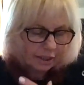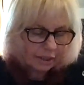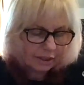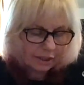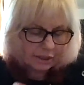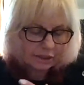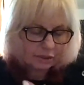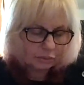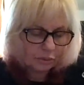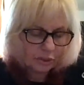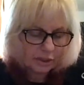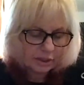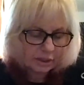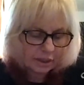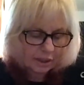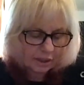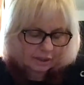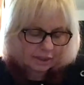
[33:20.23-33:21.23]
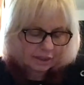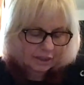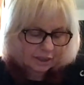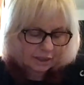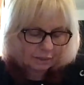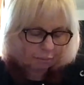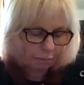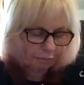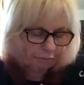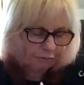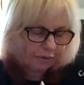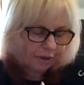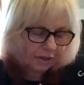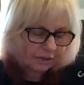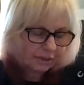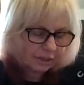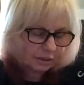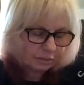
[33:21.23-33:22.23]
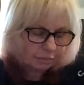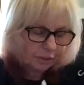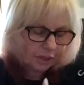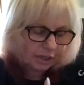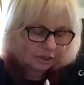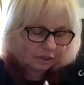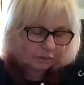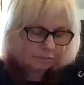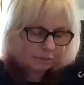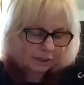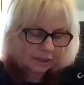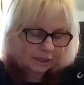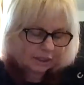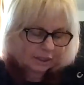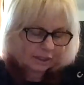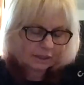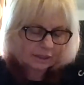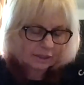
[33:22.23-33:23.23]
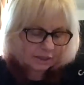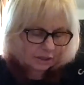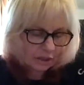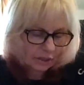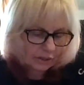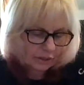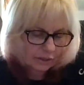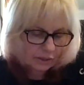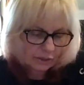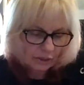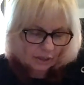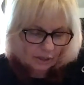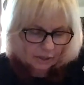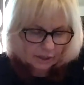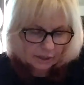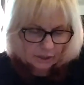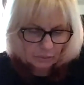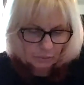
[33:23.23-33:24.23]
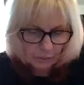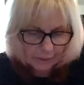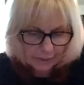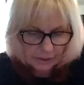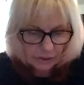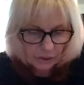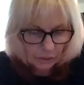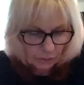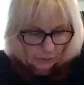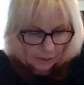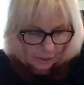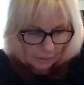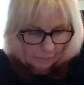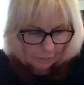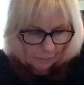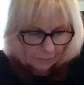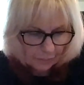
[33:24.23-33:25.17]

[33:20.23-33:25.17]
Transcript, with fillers: this risk, this leap of faith, this brand new beginning that's on, on its way to them.